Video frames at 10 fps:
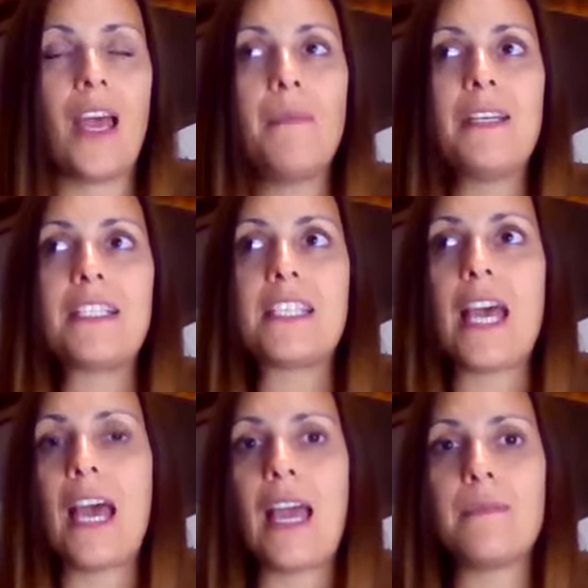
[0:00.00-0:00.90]
And how many
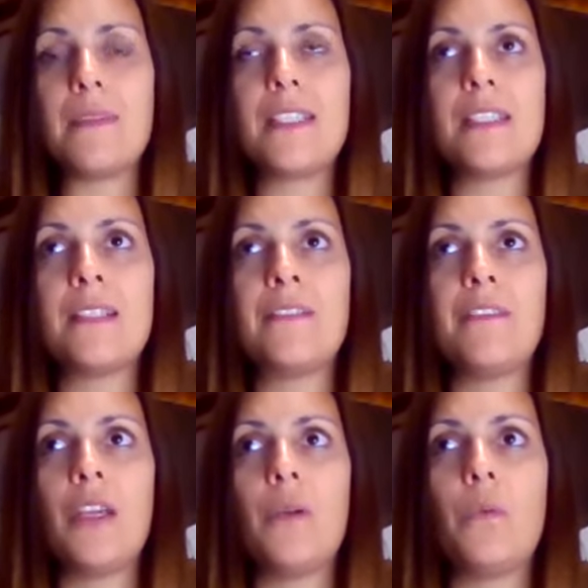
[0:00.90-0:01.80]
times
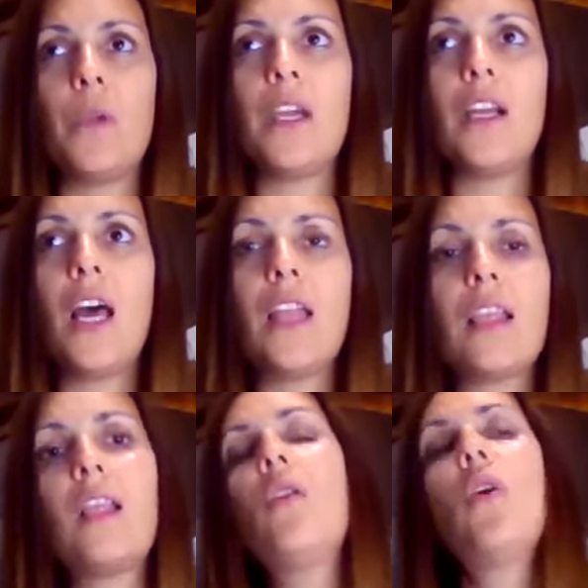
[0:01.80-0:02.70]
we are not
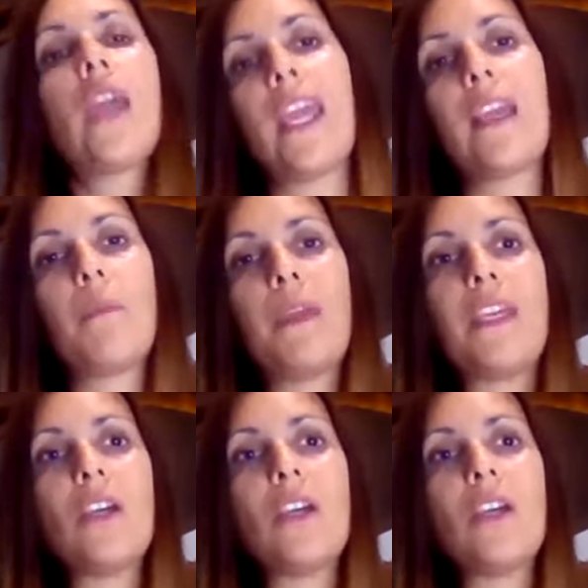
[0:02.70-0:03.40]
looking